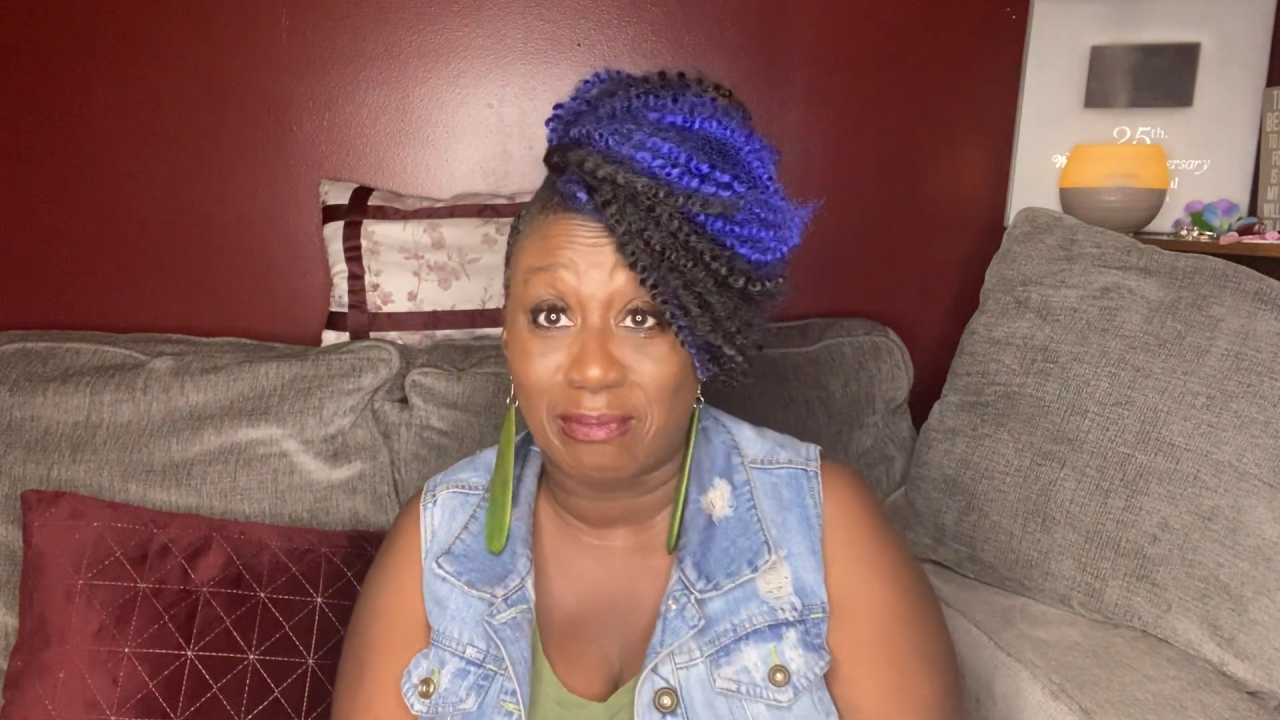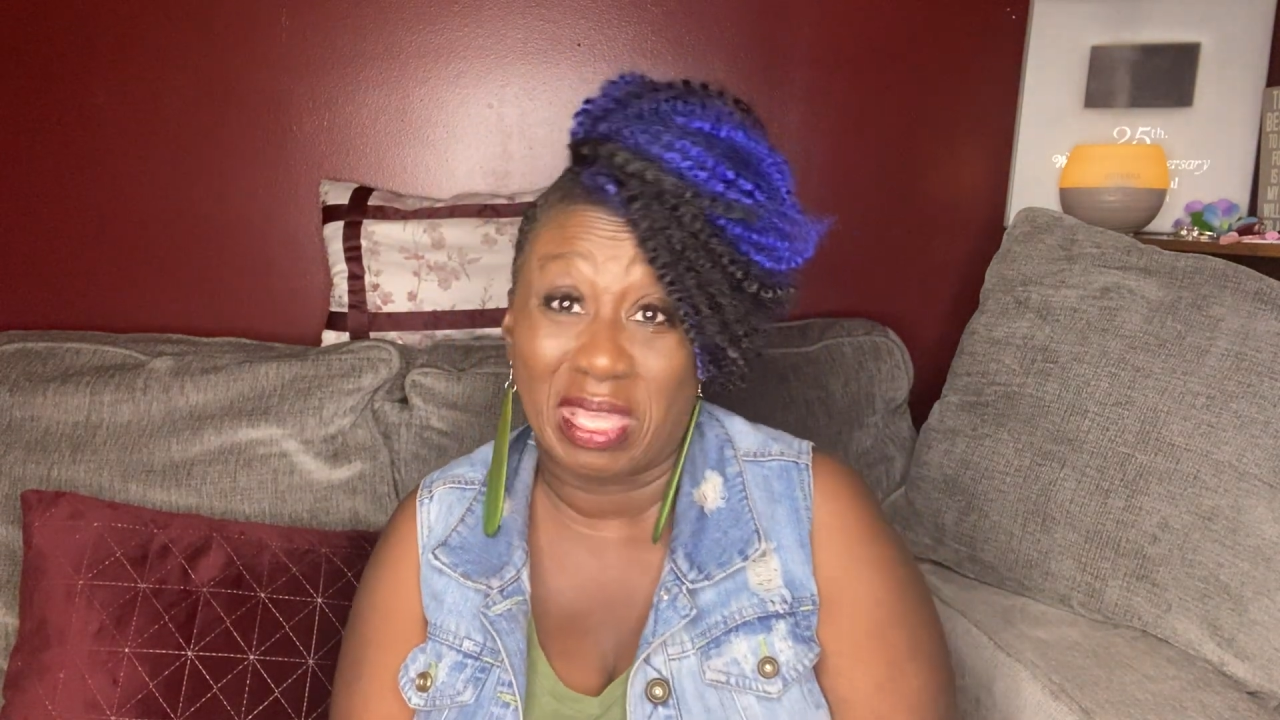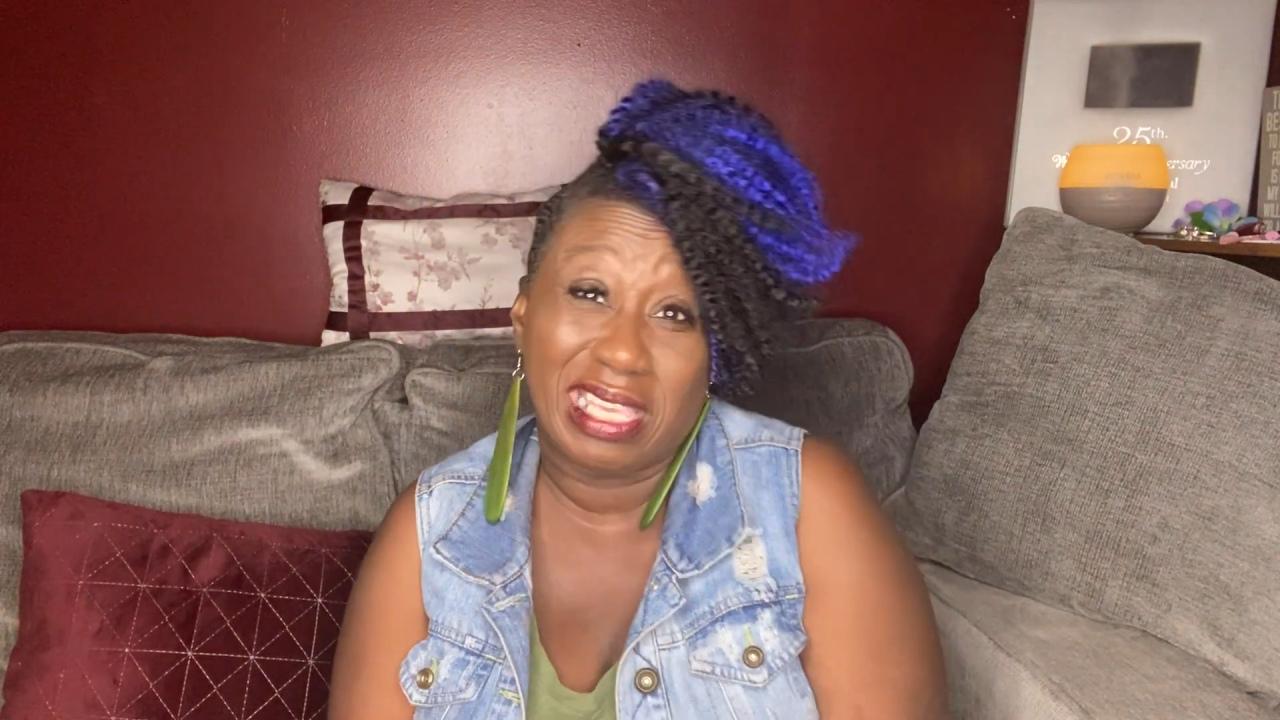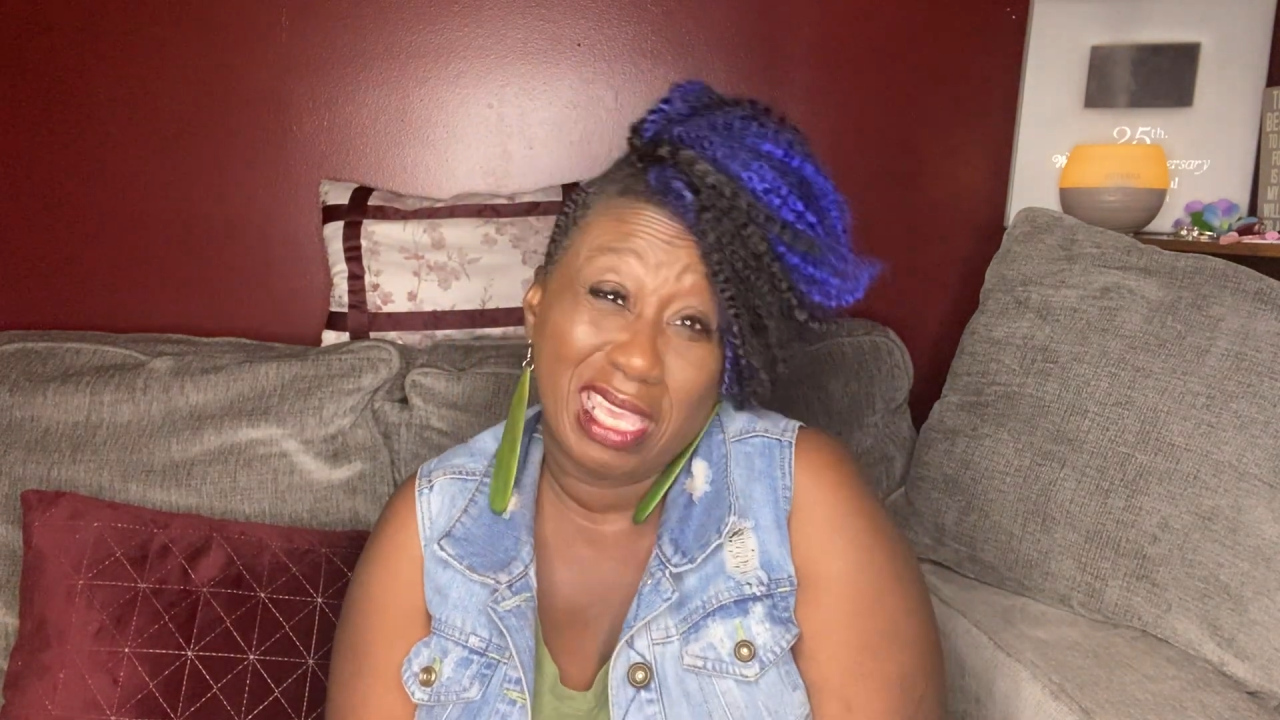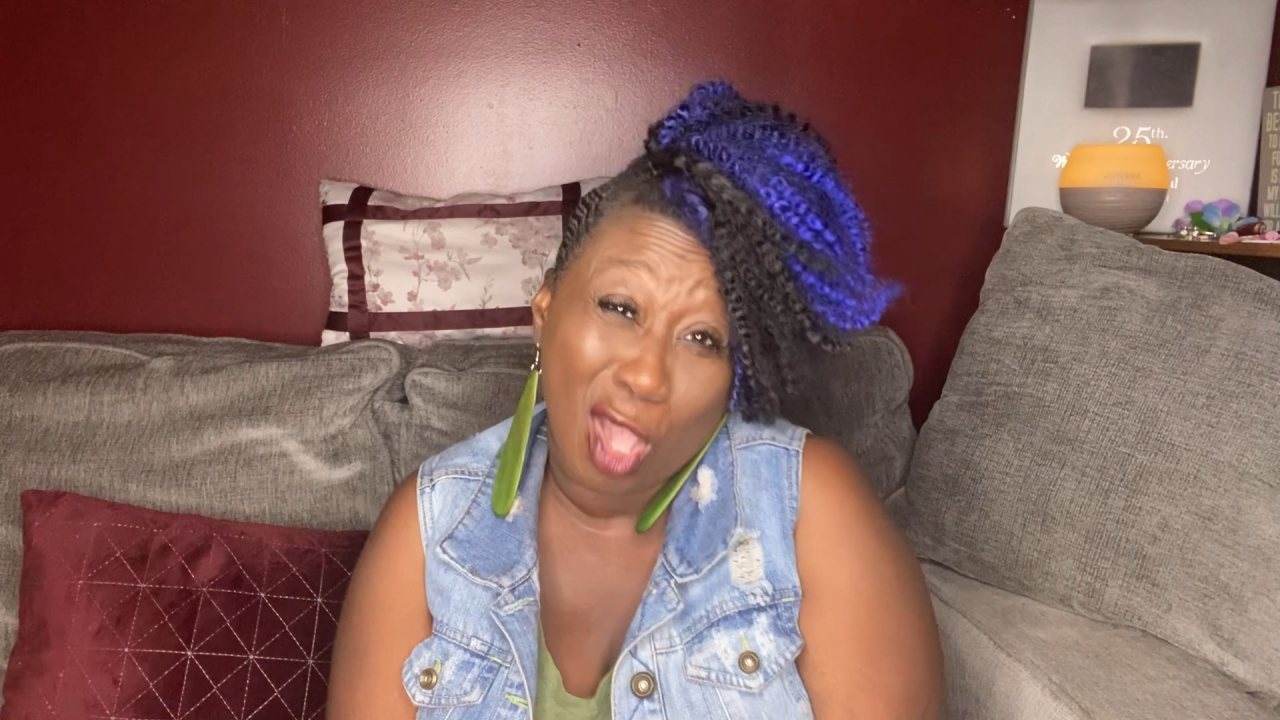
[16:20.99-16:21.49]
They
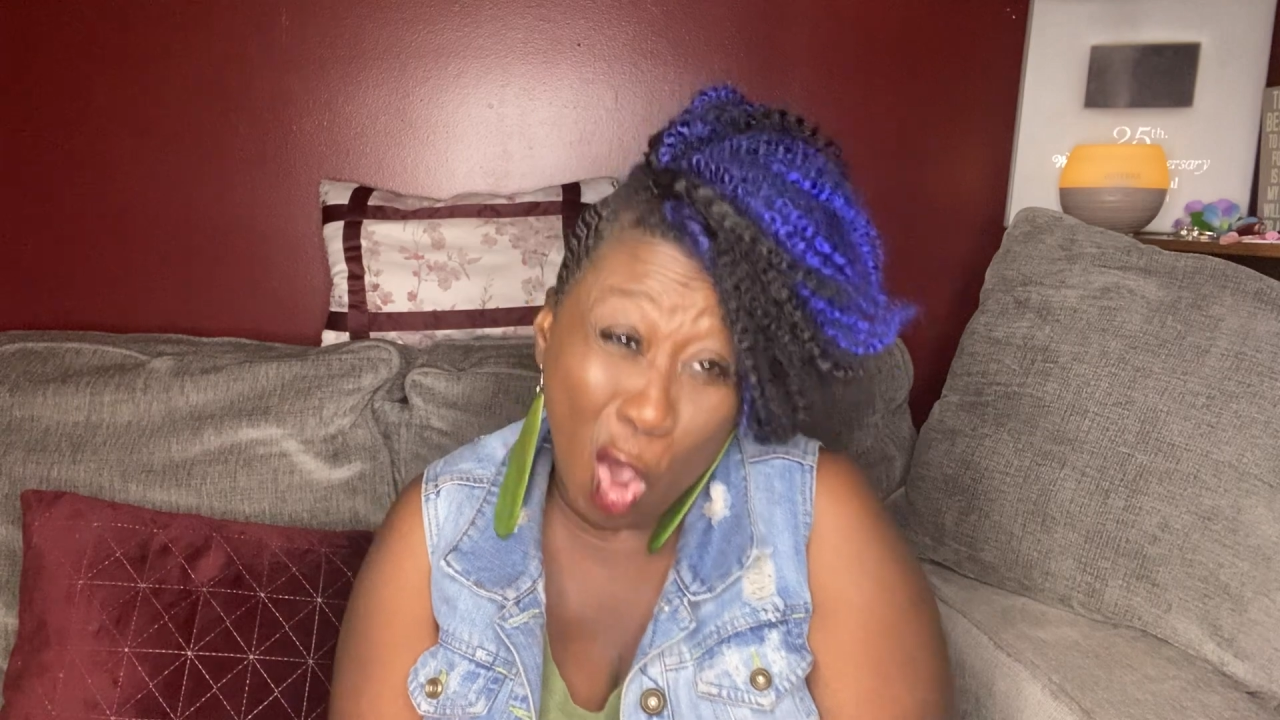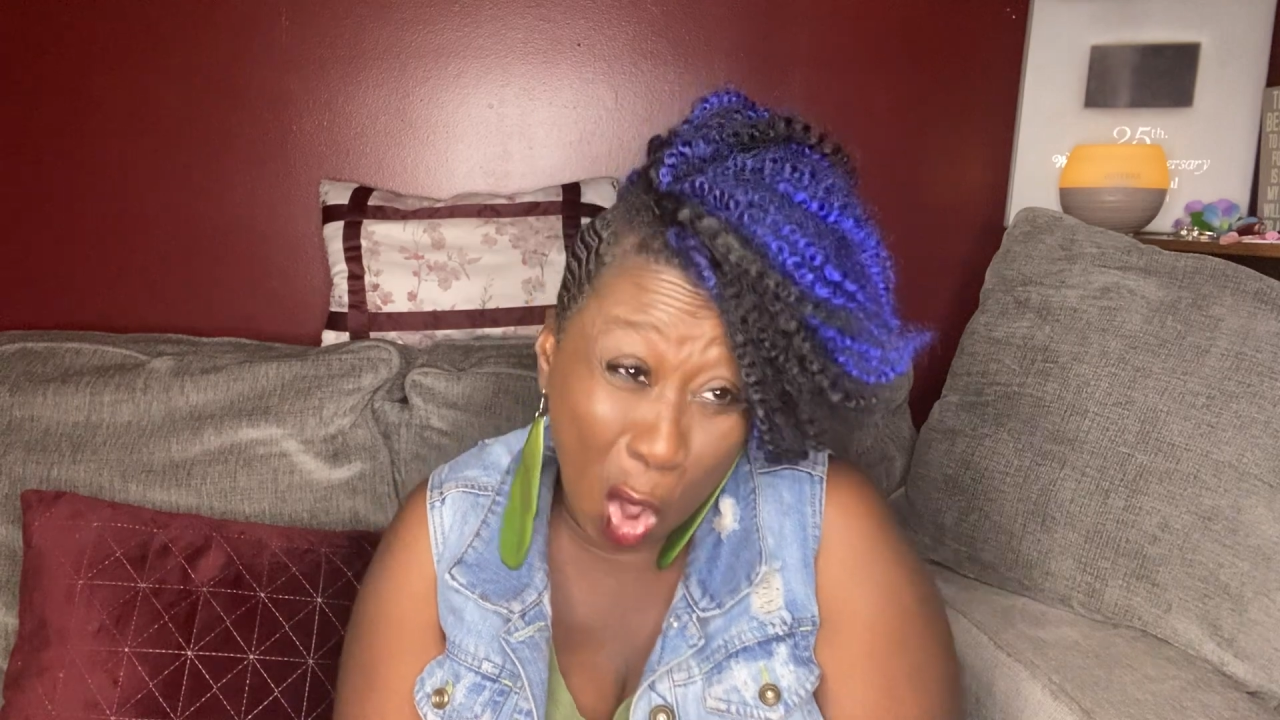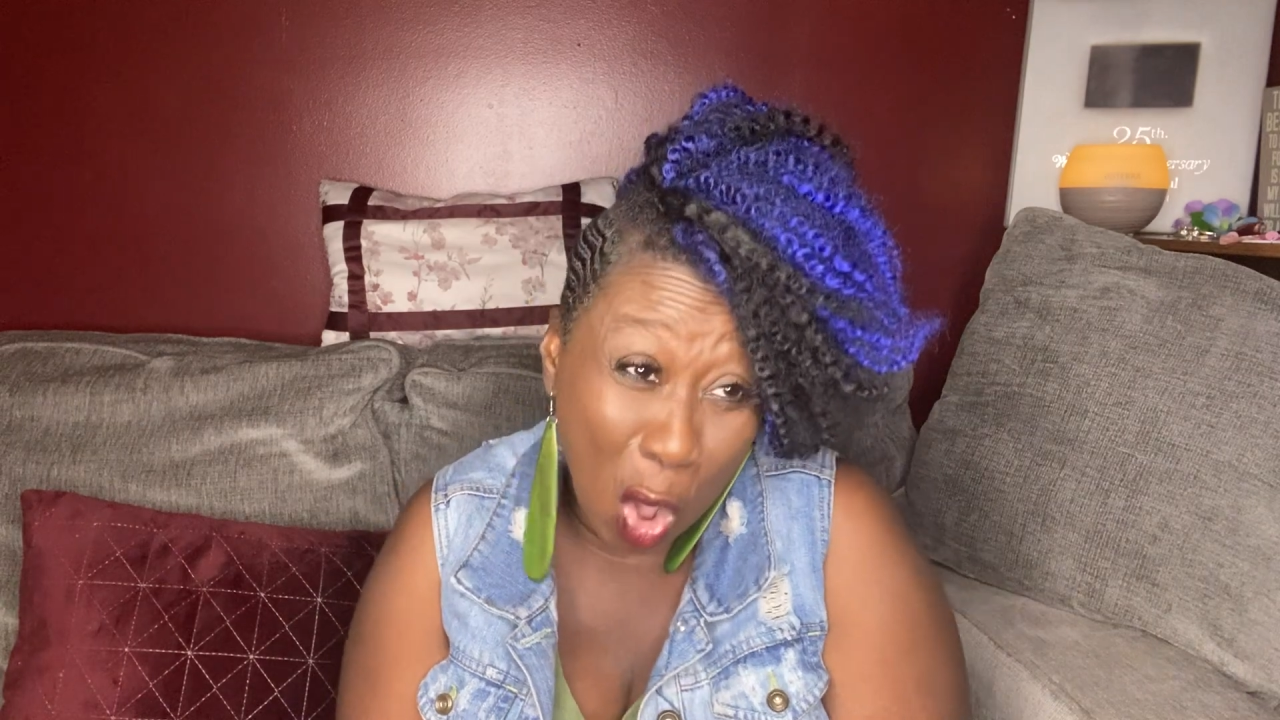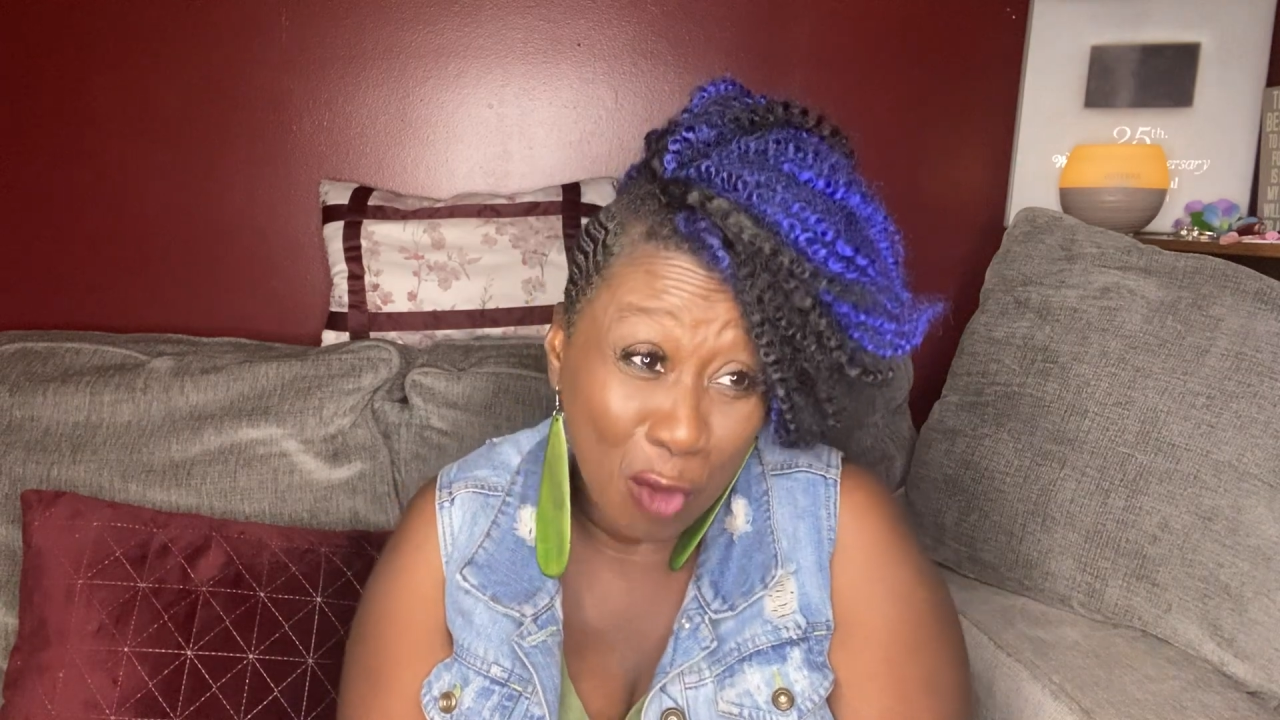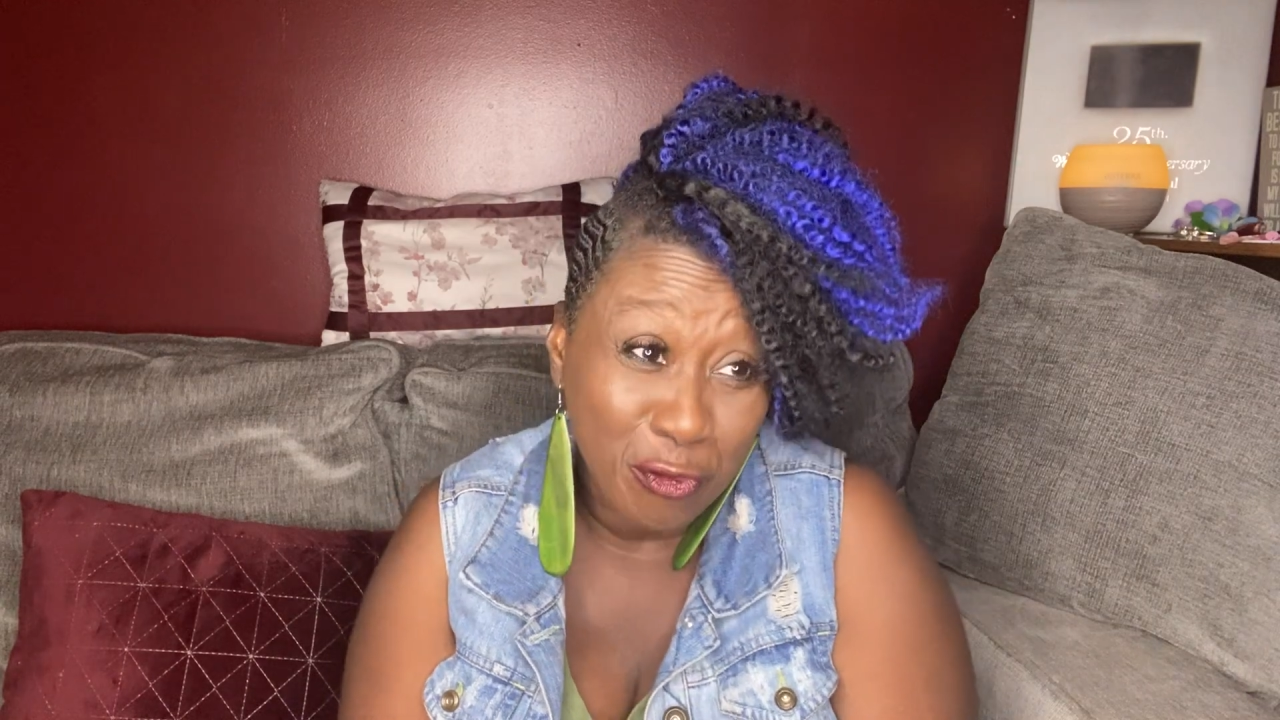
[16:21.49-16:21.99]
get
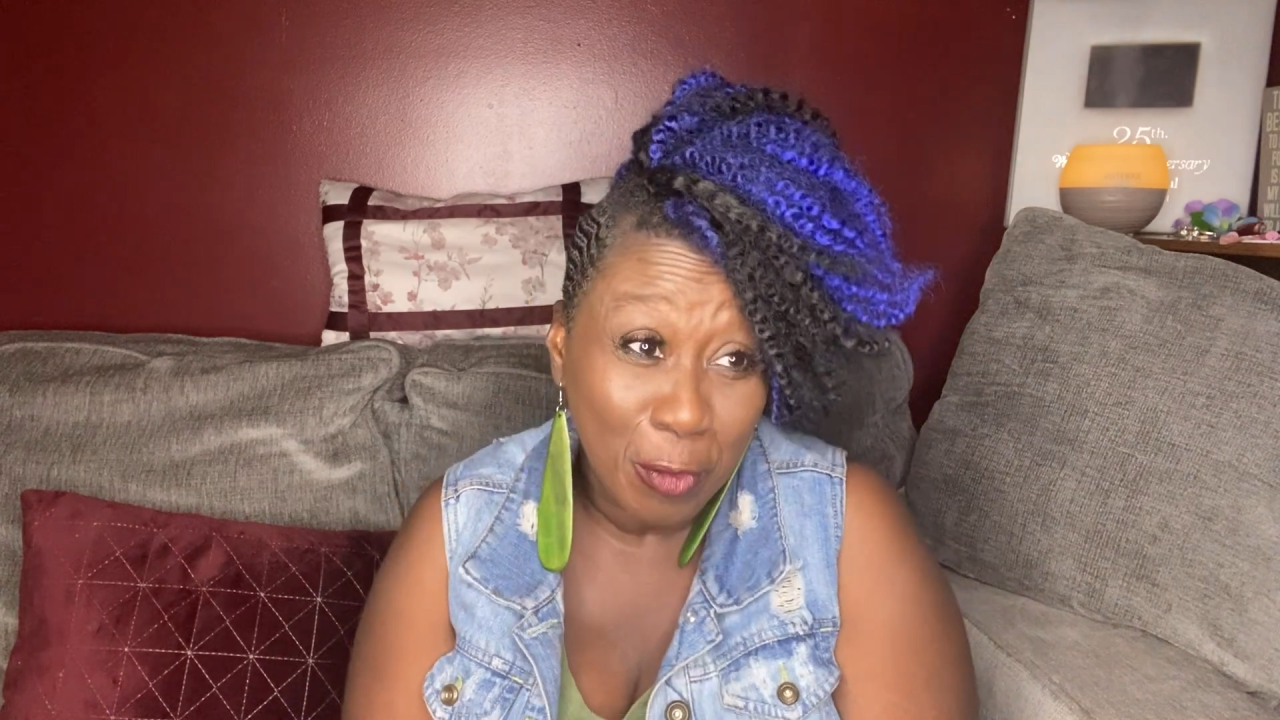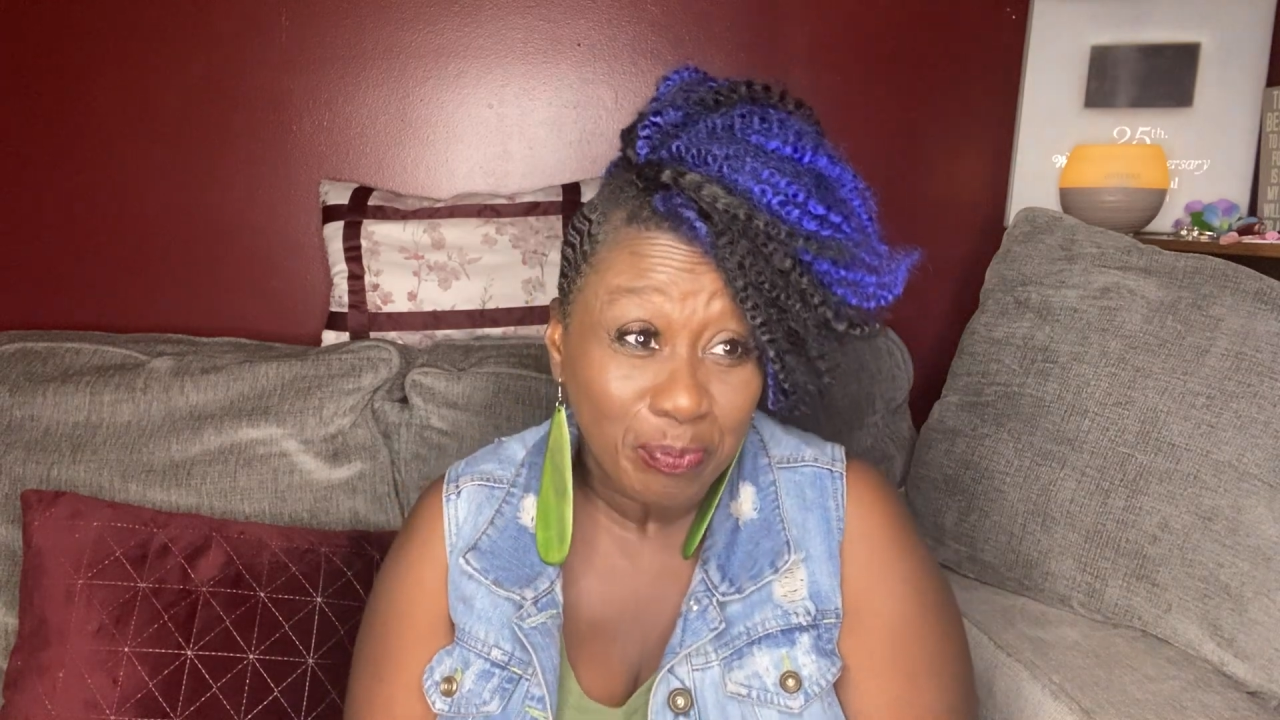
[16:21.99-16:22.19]
off